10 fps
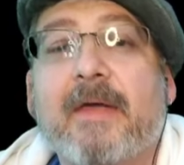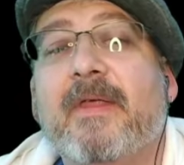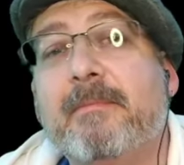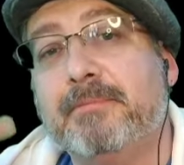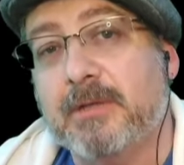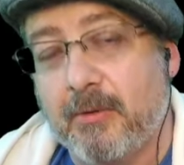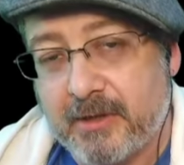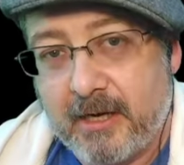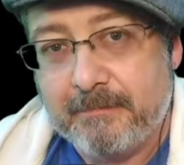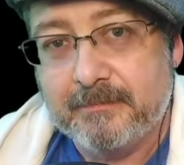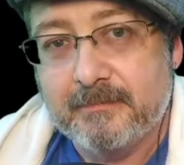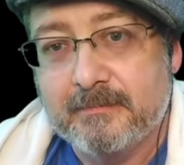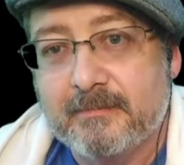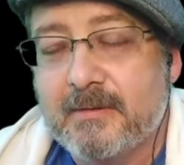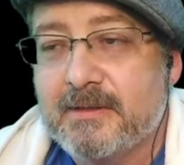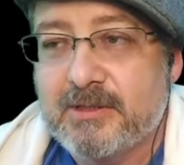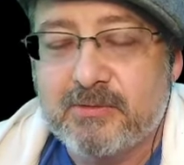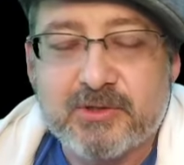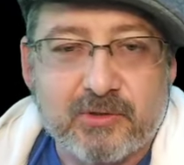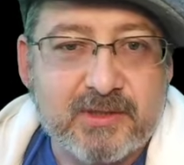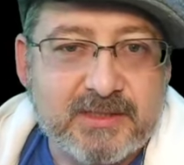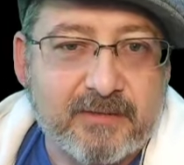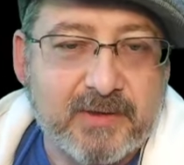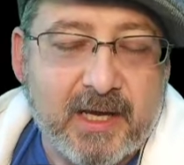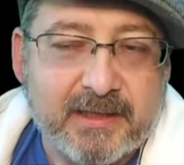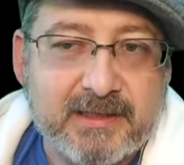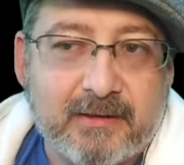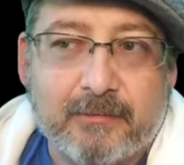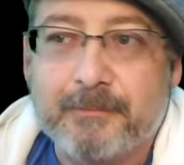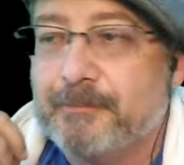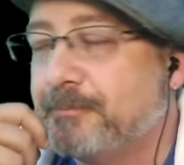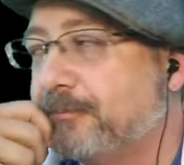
and then blow it up to ensure yourself you got a kill.